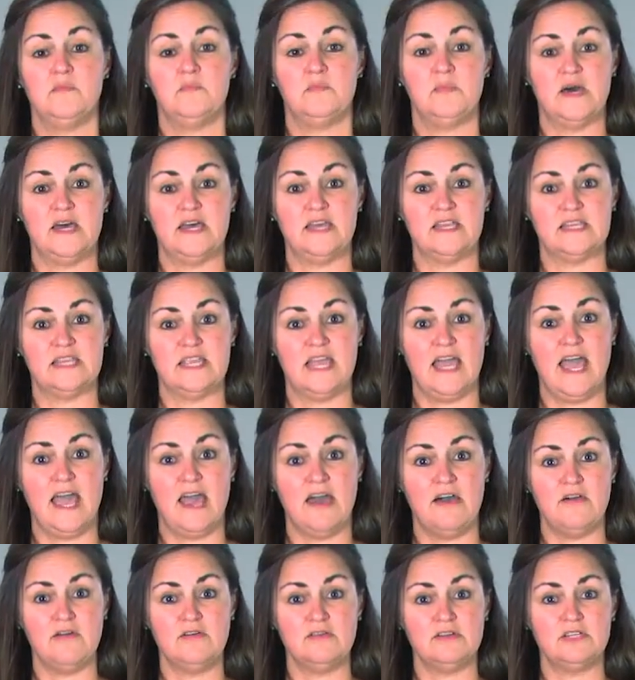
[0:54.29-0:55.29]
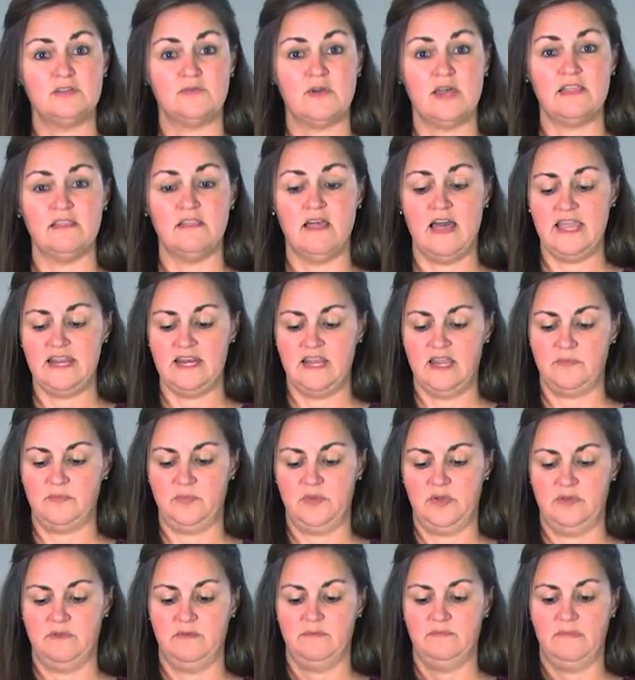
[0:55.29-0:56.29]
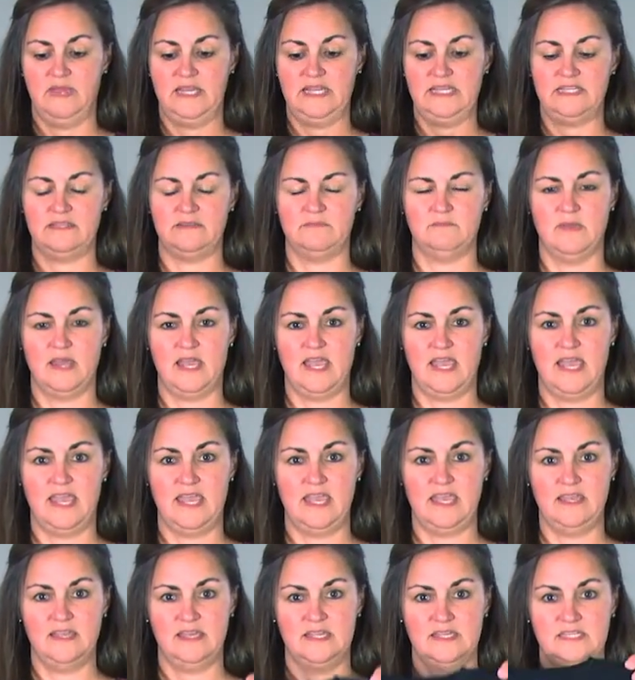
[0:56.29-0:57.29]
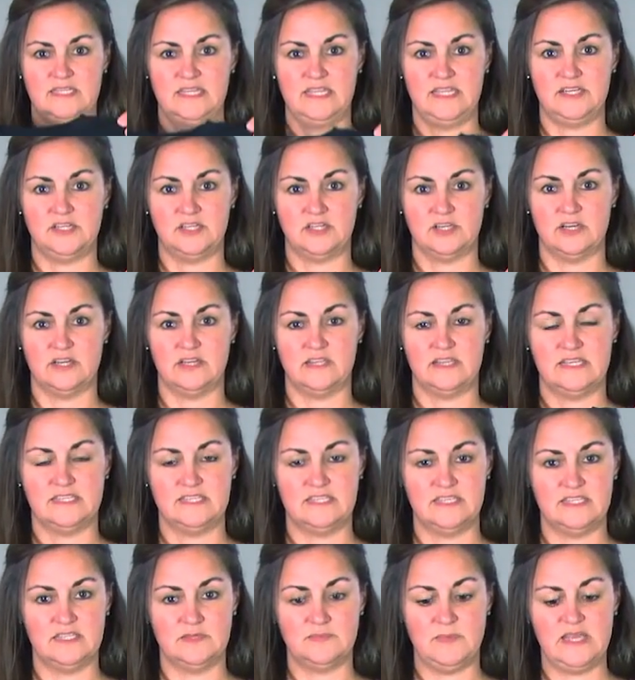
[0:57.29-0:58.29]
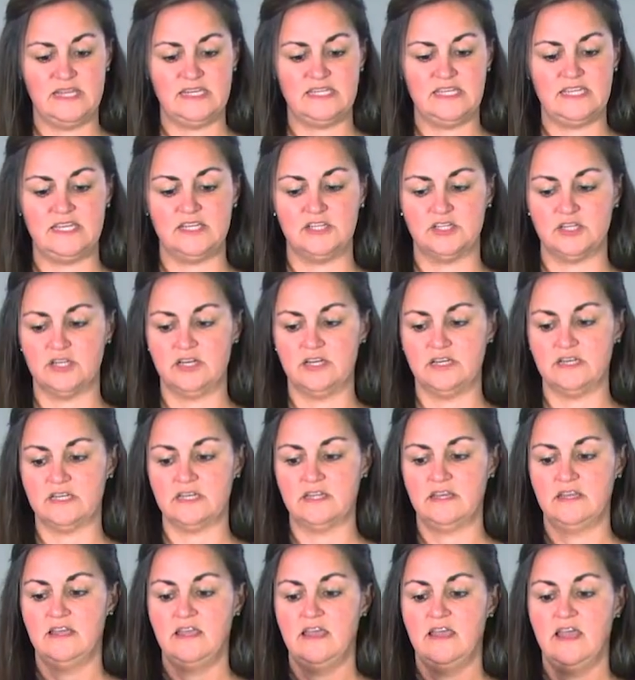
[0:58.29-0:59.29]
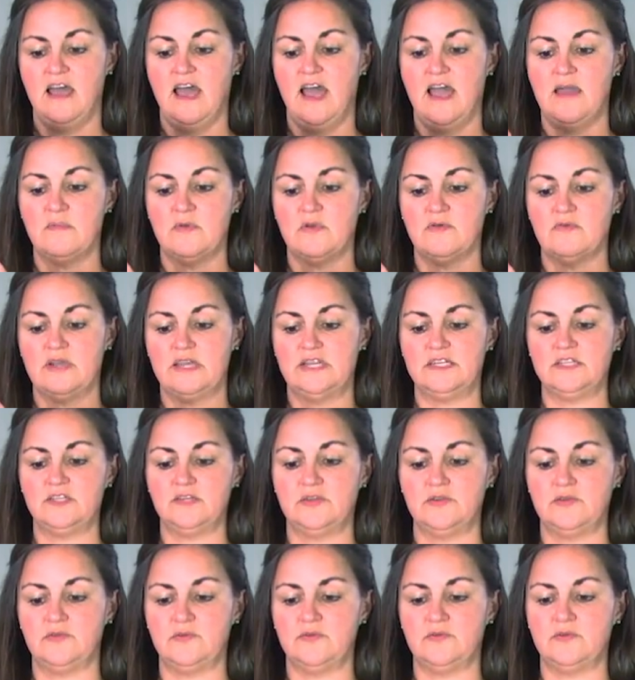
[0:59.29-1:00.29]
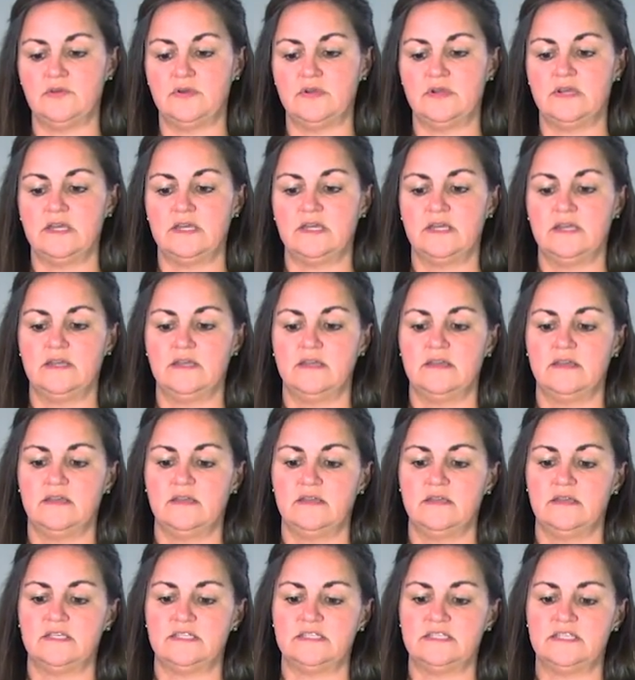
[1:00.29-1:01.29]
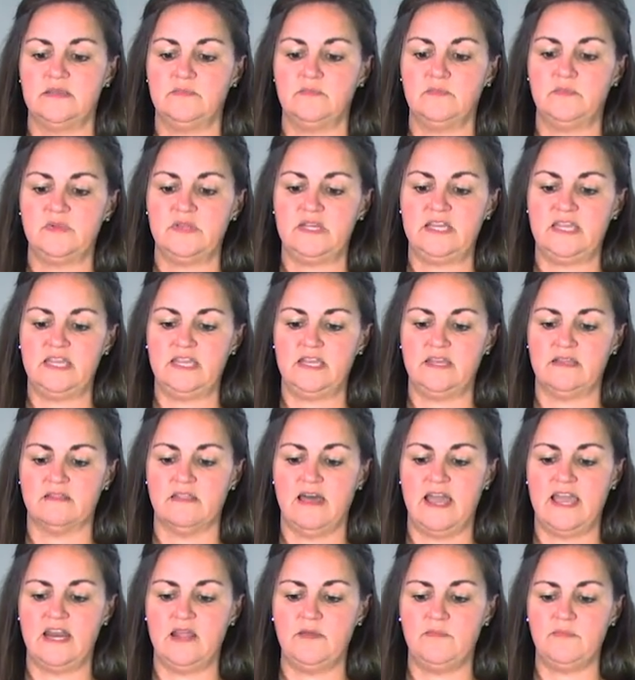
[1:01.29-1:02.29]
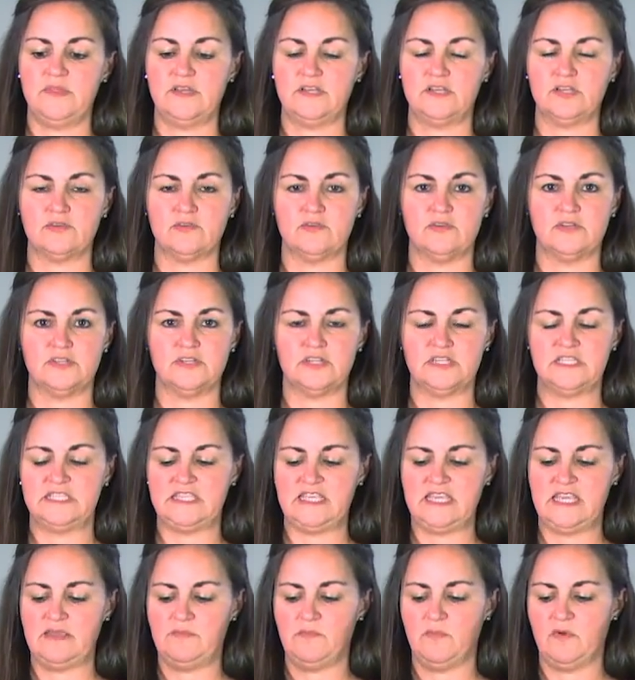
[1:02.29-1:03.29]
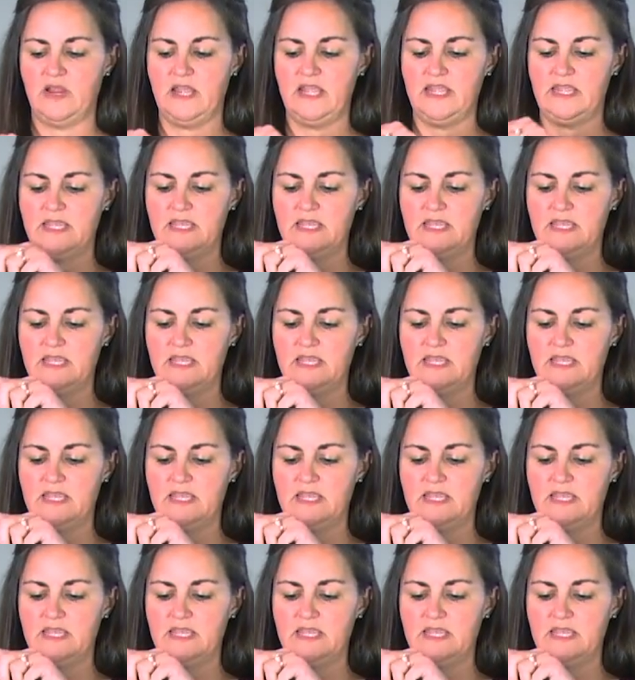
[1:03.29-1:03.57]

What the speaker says: But how do I line up my t-shirt? This is my t-shirt. I'm going to simply line up the shoulder seam right